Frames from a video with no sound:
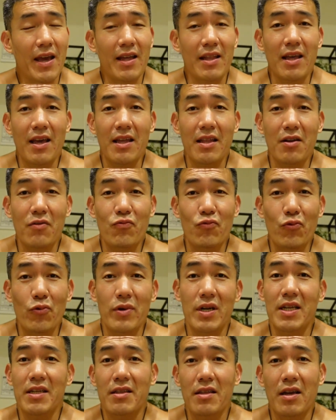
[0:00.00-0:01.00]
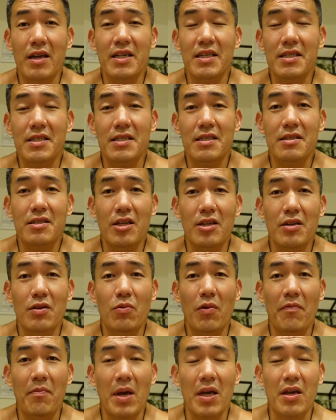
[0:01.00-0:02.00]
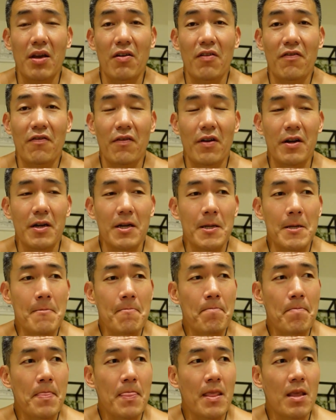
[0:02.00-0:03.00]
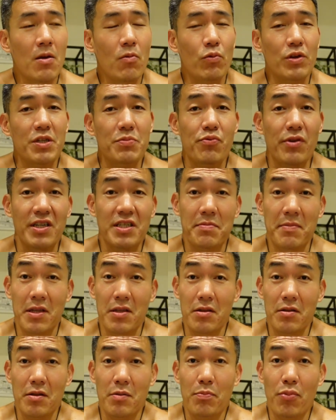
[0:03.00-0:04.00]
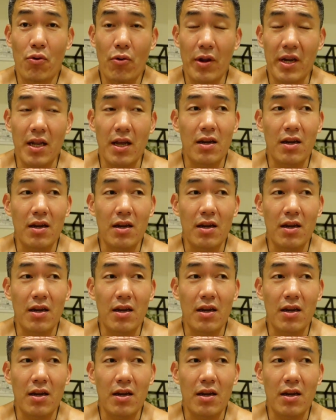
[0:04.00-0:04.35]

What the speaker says: and I had a really nice dinner with my girlfriend, which brings me to the point.